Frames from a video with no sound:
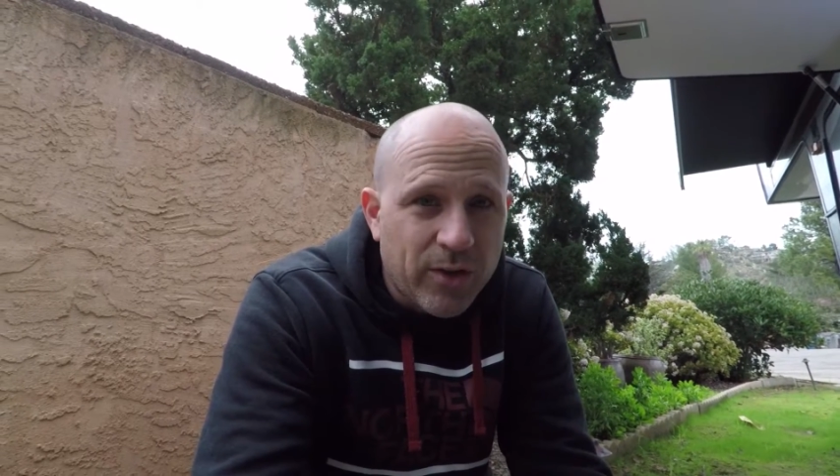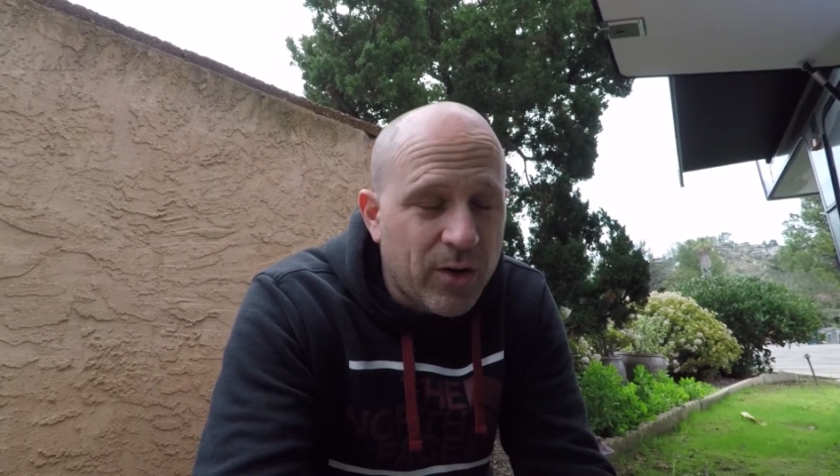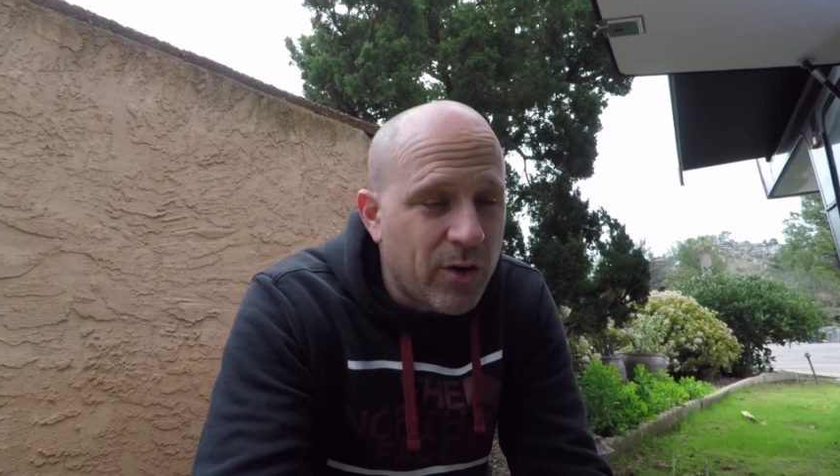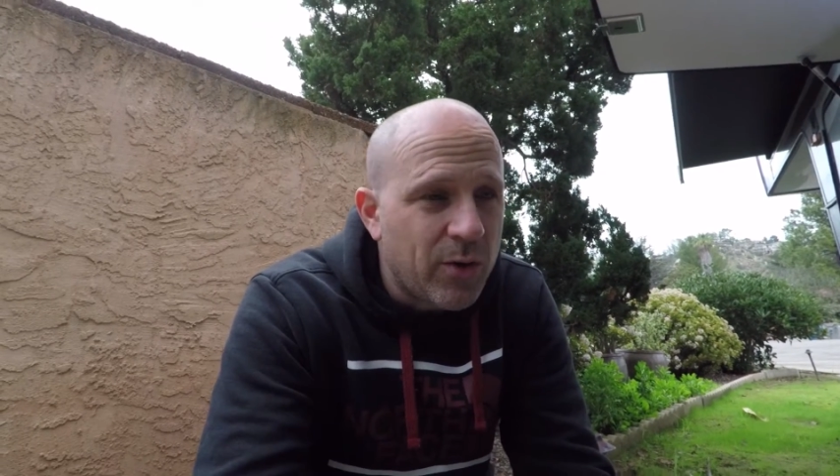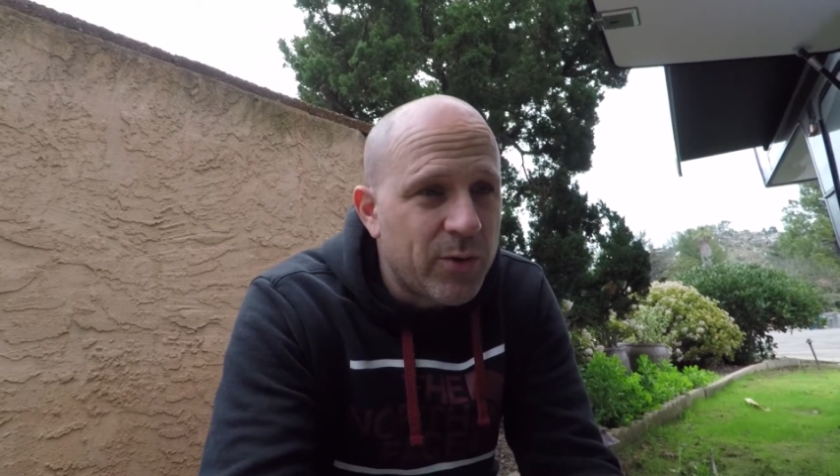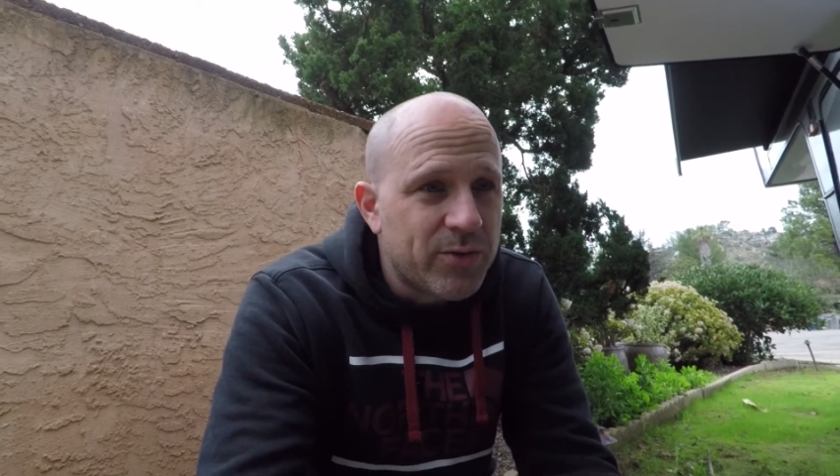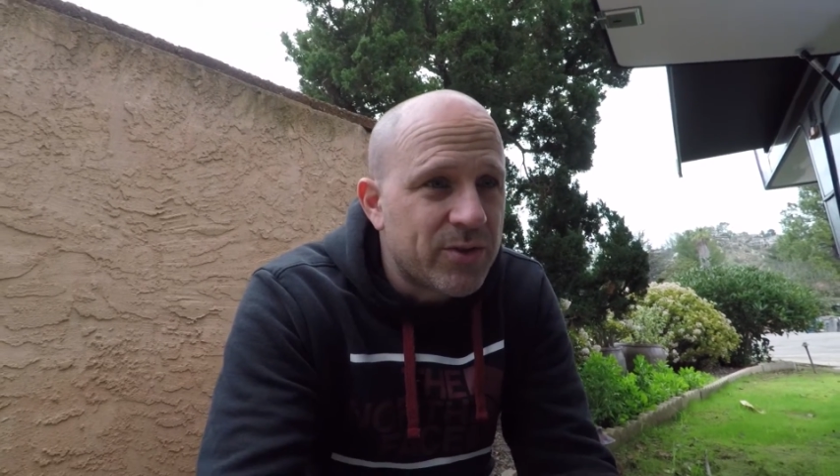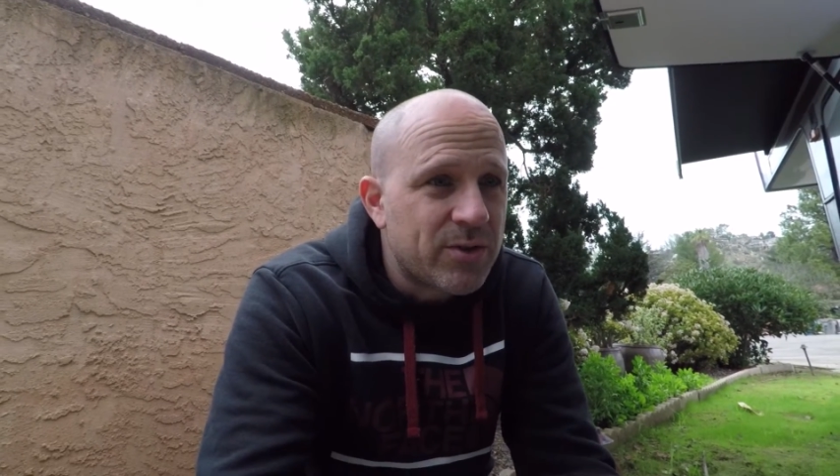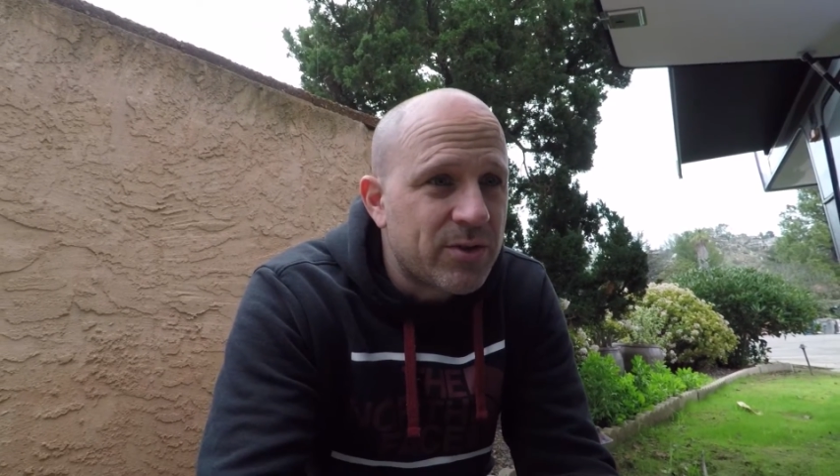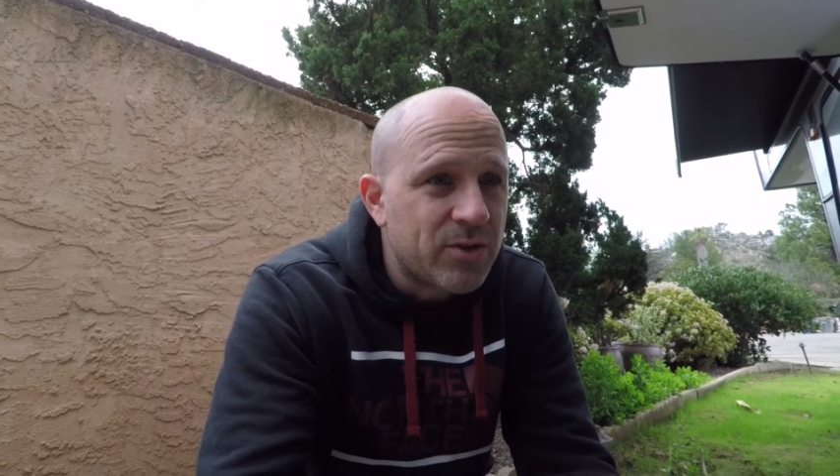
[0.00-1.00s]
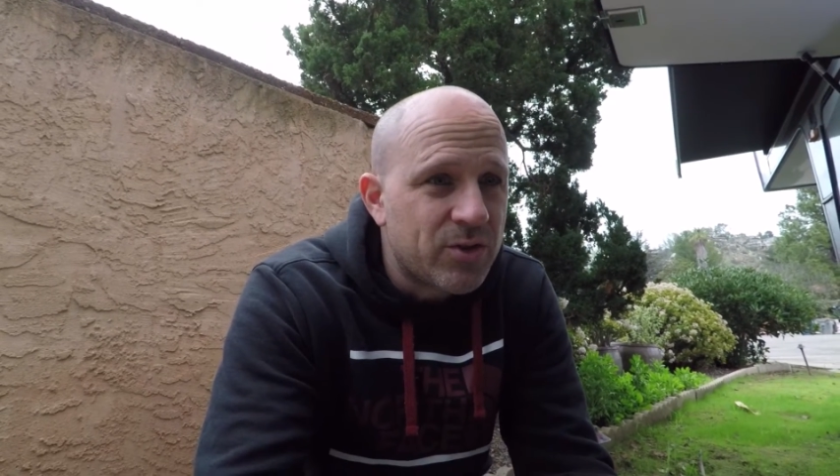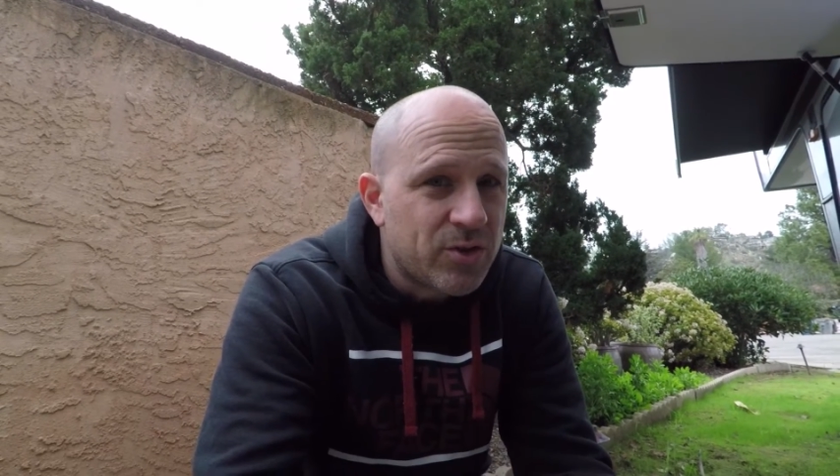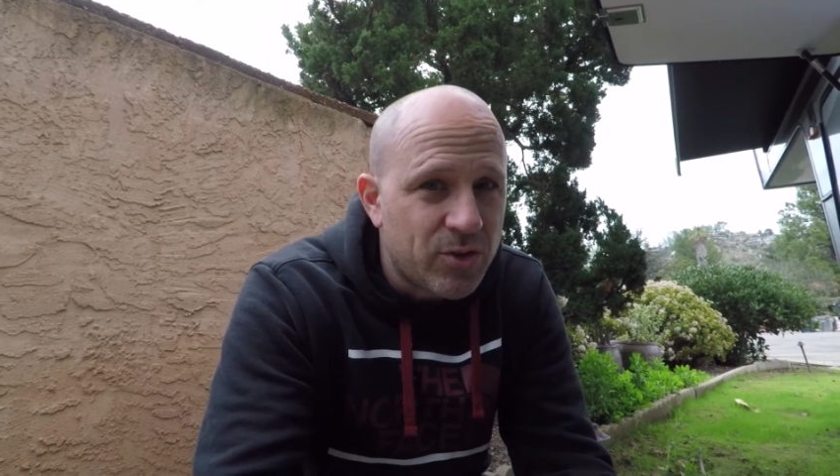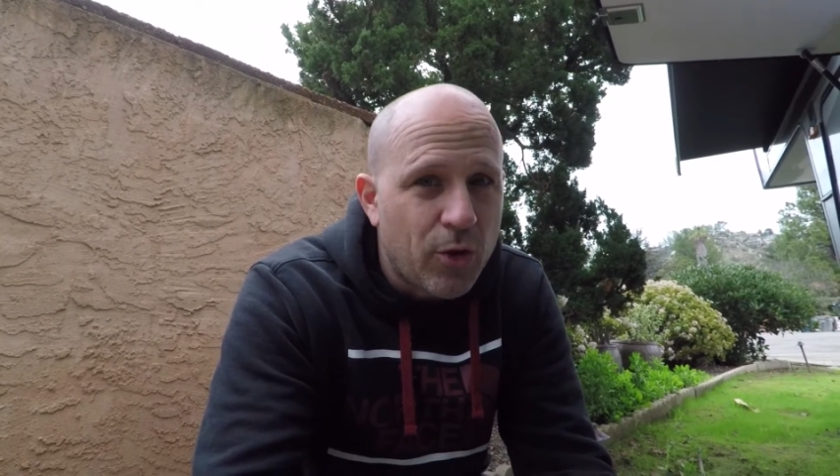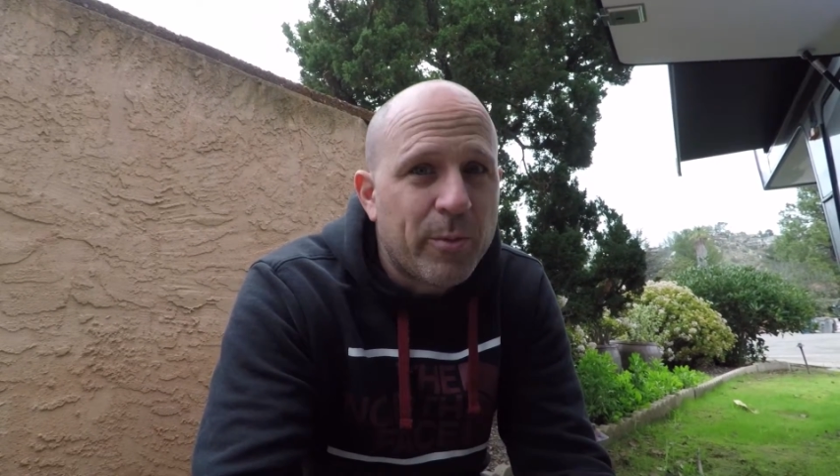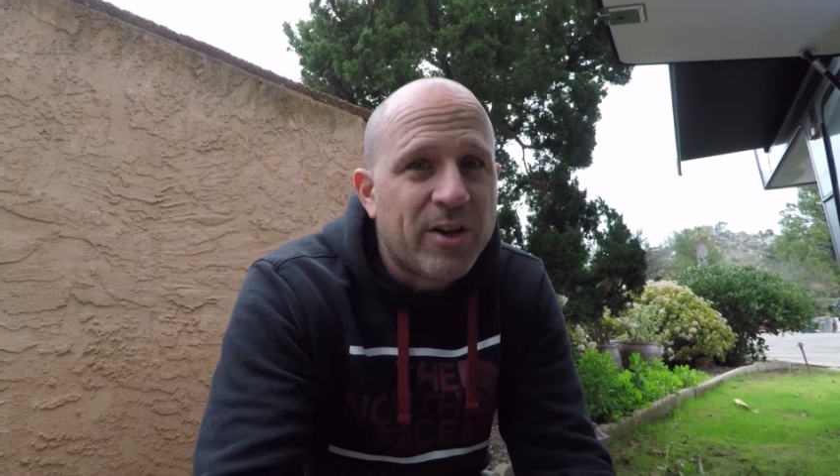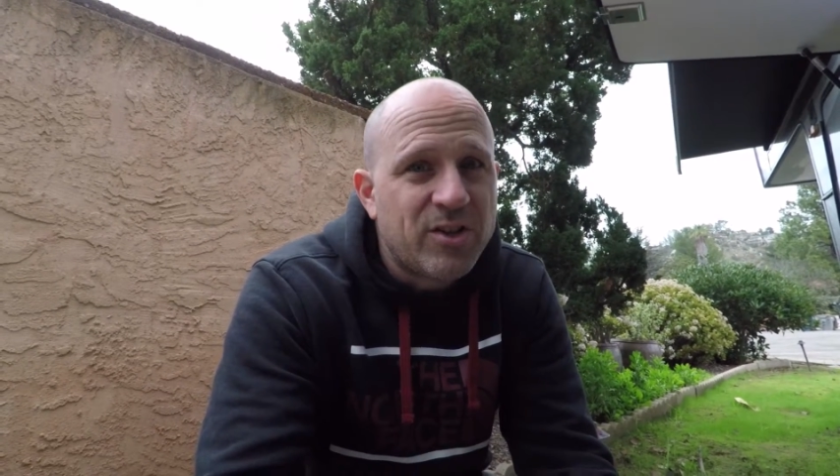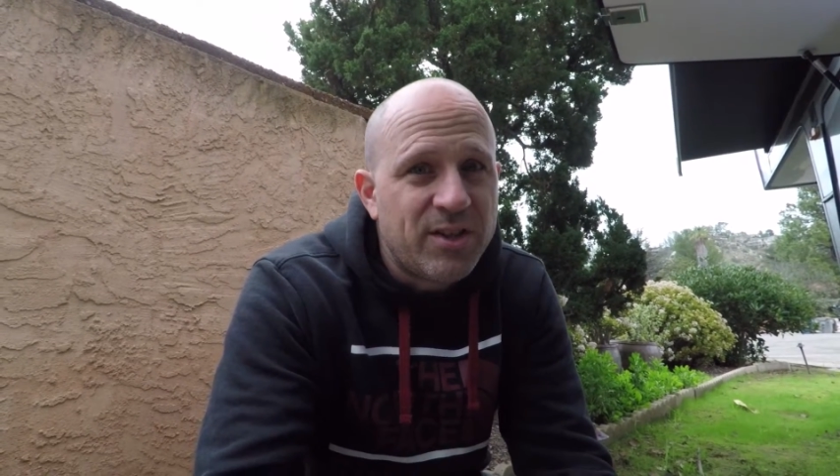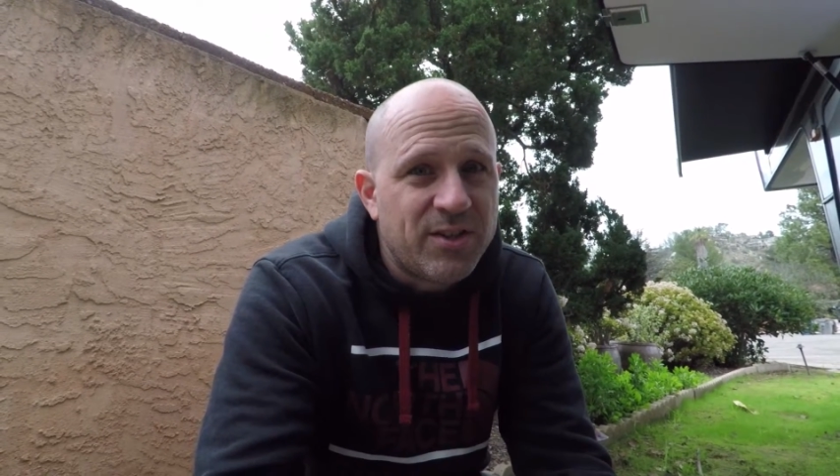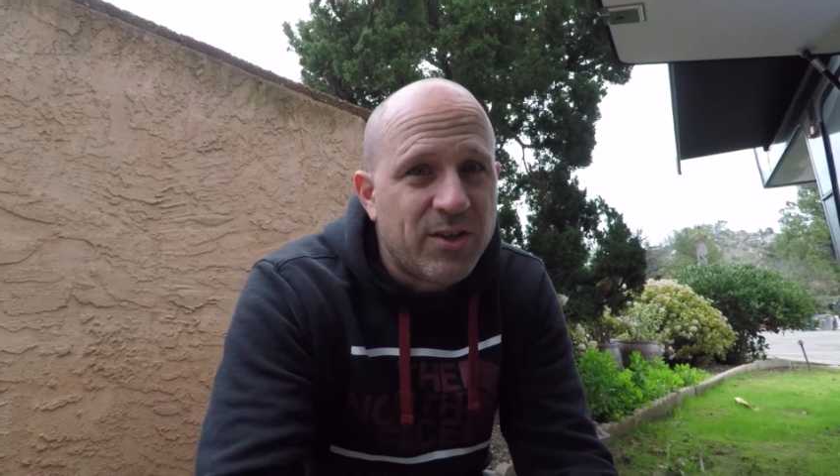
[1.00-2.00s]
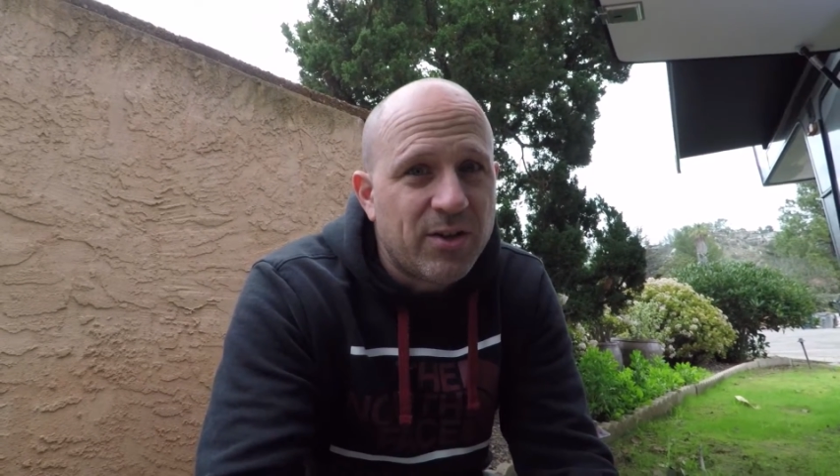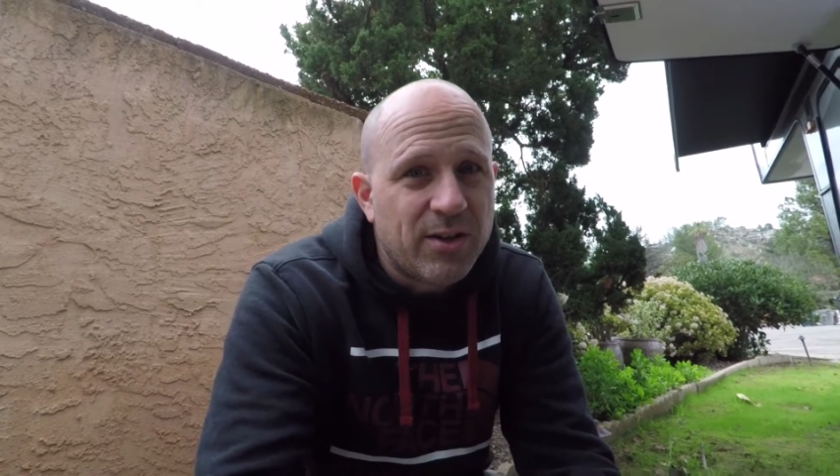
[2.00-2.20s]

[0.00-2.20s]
the hose so much easier.